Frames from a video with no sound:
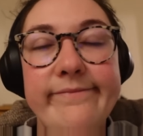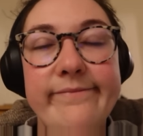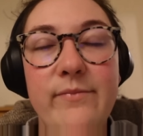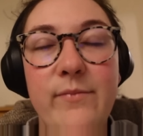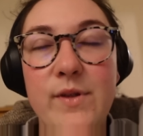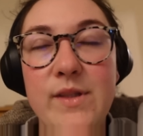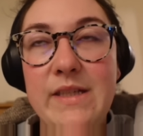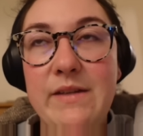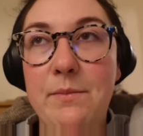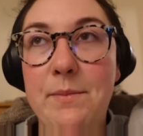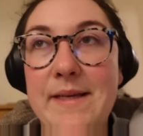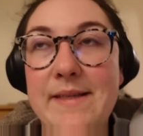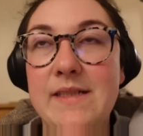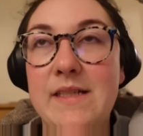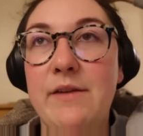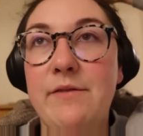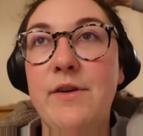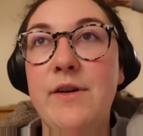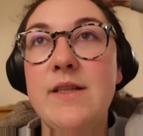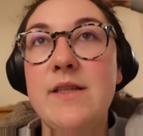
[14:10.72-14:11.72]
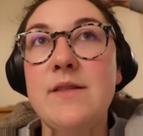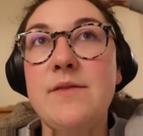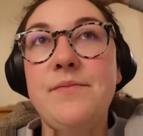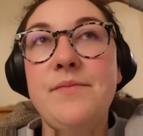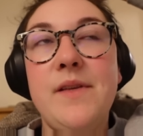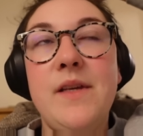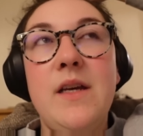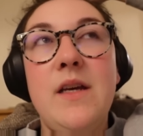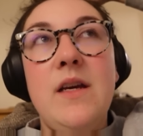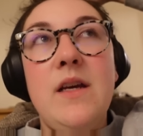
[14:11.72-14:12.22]
We'll see if it makes a difference.
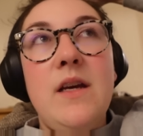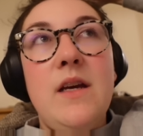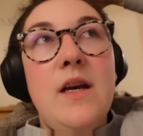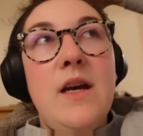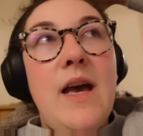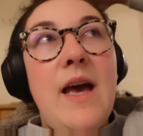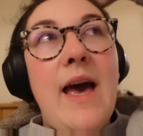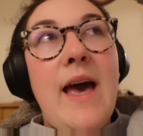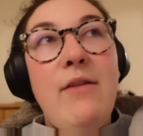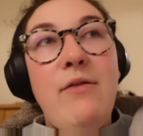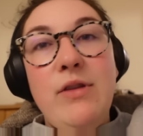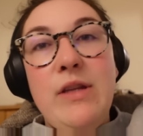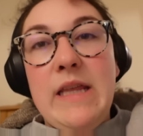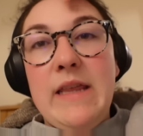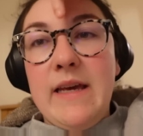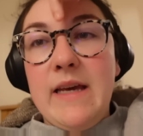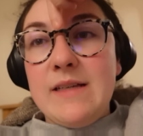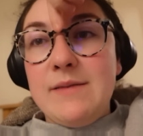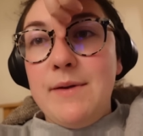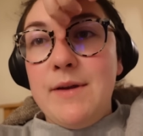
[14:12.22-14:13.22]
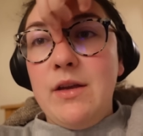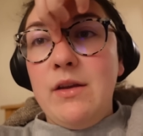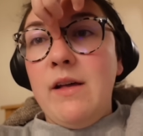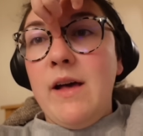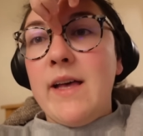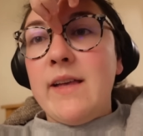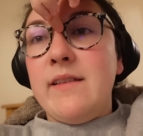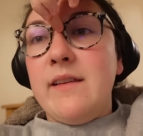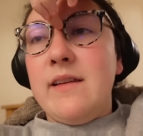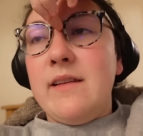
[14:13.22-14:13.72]
I really think it's my new
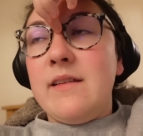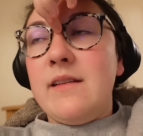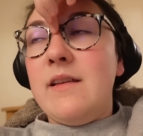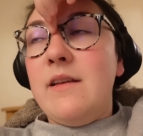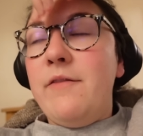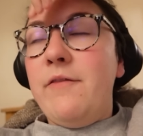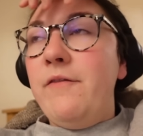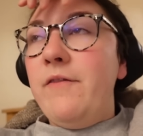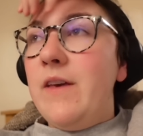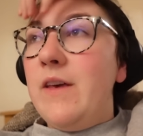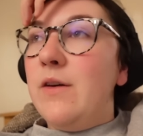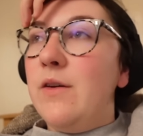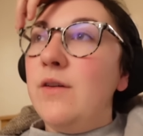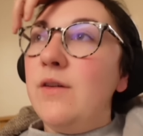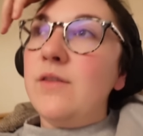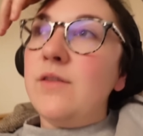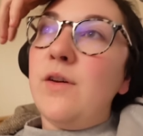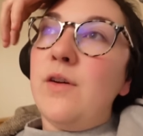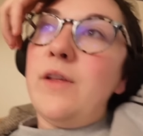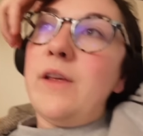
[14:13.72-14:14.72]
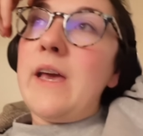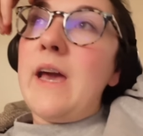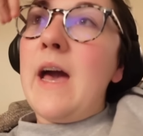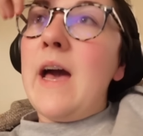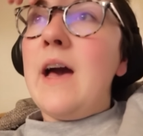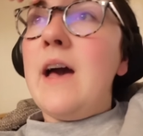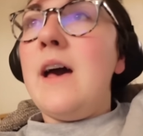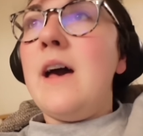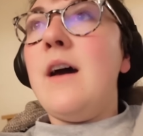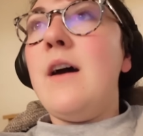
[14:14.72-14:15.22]
glasses because it feels all like
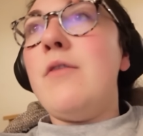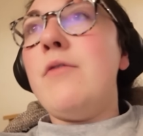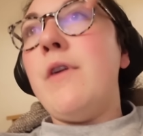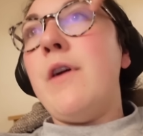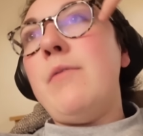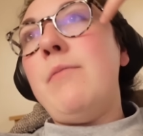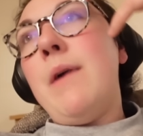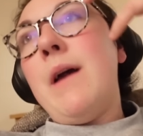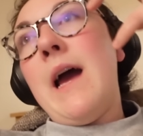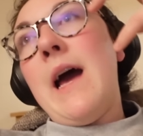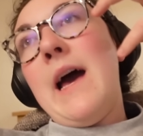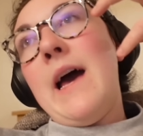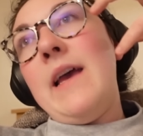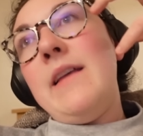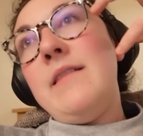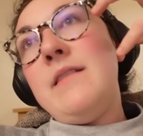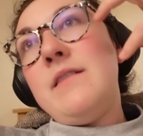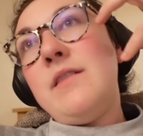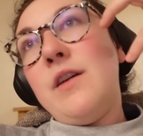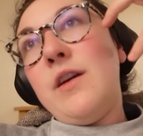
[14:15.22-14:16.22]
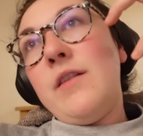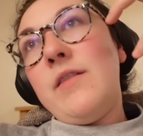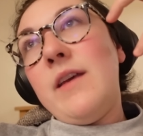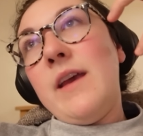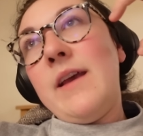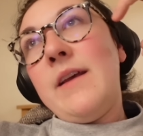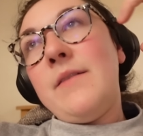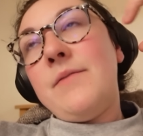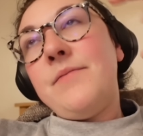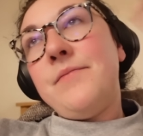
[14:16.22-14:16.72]
around my eyes, it's
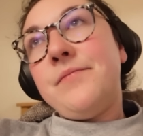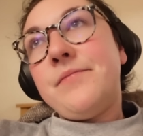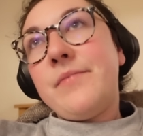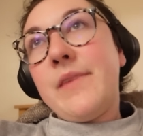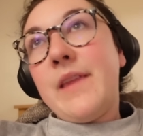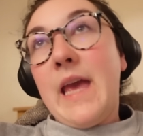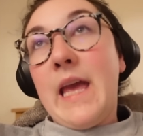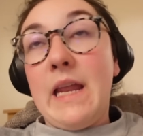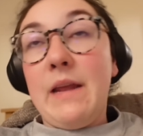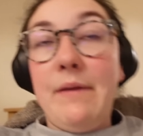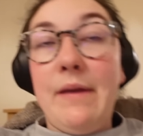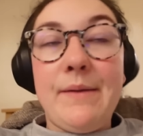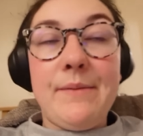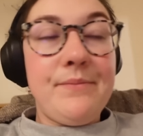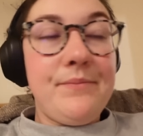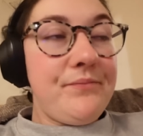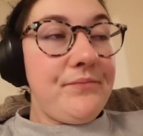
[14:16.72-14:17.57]
hurting. Anyway.